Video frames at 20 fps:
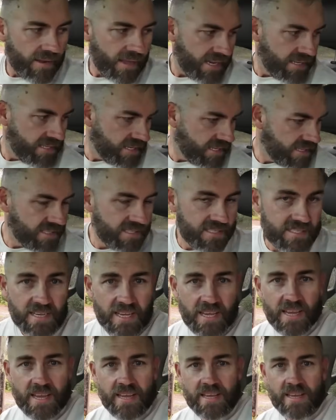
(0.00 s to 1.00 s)
as you can see,
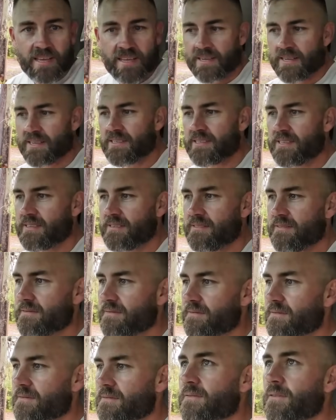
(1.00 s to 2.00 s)
it is
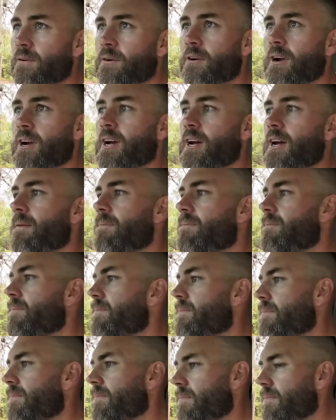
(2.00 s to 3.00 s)
for a,
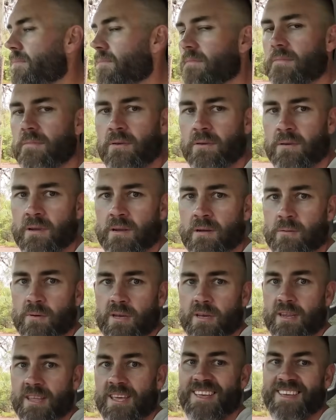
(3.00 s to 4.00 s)
what year are
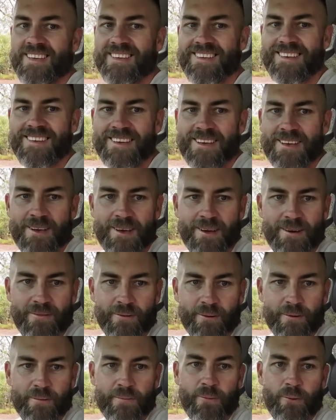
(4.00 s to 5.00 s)
we in?
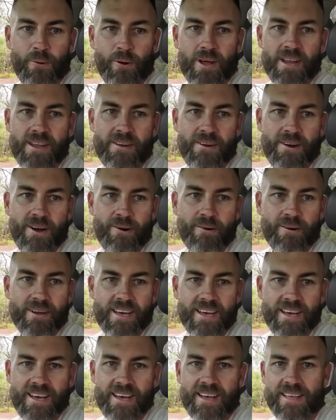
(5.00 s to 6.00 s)
For a 14-year-old
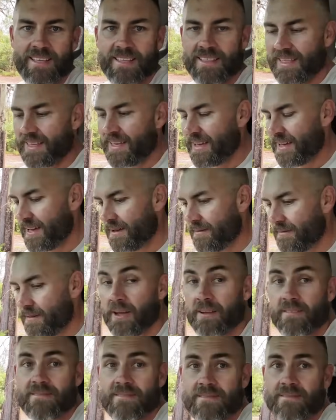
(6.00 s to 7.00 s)
car,
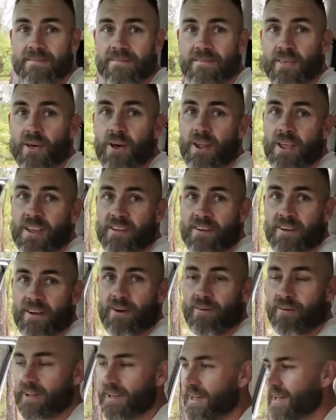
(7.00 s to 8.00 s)

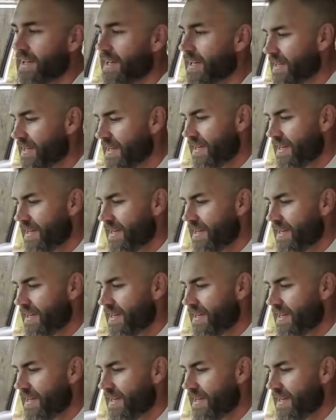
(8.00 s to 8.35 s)
13-year-old car.